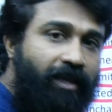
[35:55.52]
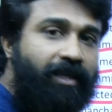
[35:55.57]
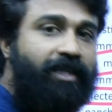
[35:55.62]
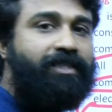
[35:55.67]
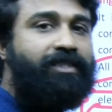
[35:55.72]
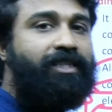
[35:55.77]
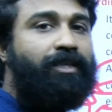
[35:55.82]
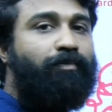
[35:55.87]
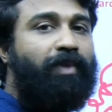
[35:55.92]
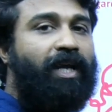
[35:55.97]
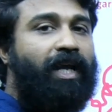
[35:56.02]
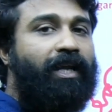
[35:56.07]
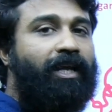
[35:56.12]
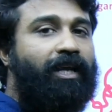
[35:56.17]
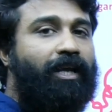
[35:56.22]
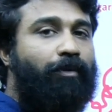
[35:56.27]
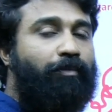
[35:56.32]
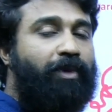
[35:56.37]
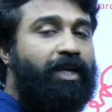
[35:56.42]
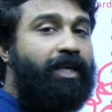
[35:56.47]
district planning
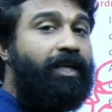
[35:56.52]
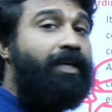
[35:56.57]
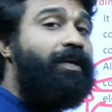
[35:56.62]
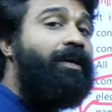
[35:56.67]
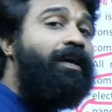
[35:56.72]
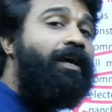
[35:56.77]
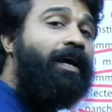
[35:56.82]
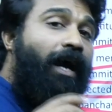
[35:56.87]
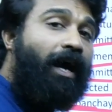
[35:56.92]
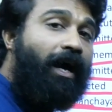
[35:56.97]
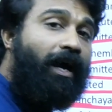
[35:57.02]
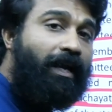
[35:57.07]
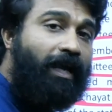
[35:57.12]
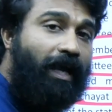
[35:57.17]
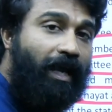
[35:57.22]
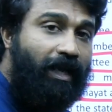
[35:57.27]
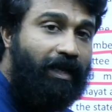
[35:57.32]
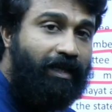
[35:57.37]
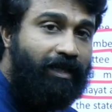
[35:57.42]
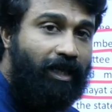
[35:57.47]
committee are
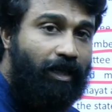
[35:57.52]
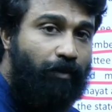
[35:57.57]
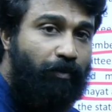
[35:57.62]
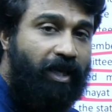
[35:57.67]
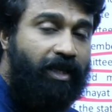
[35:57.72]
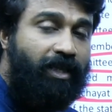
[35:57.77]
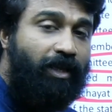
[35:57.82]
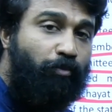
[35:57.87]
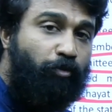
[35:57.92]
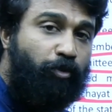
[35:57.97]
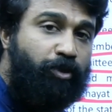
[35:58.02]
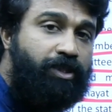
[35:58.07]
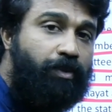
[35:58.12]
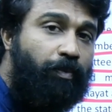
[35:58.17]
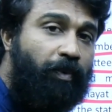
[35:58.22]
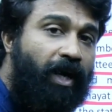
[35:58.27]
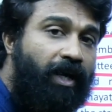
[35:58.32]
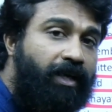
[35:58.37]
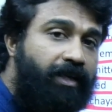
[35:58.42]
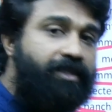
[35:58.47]
elected by the
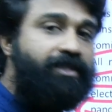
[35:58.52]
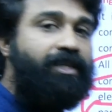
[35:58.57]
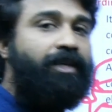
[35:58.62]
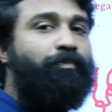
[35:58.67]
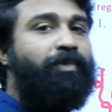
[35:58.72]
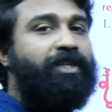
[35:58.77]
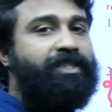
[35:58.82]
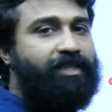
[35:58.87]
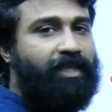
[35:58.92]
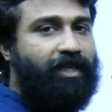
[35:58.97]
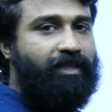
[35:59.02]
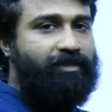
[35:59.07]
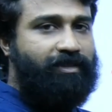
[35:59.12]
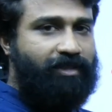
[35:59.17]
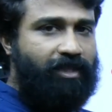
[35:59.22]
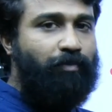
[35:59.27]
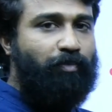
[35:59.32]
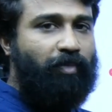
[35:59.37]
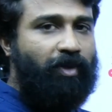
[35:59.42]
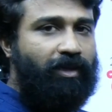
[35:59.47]
municipalities and panchayat,
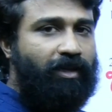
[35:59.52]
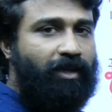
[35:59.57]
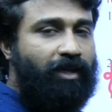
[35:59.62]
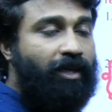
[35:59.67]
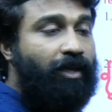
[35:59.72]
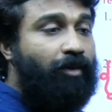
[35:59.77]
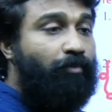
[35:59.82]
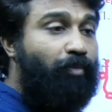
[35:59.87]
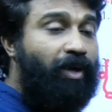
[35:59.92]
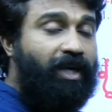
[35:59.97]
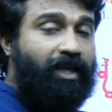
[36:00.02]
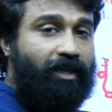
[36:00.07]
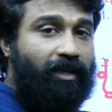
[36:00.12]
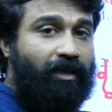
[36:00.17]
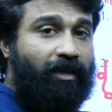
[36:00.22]
simple. But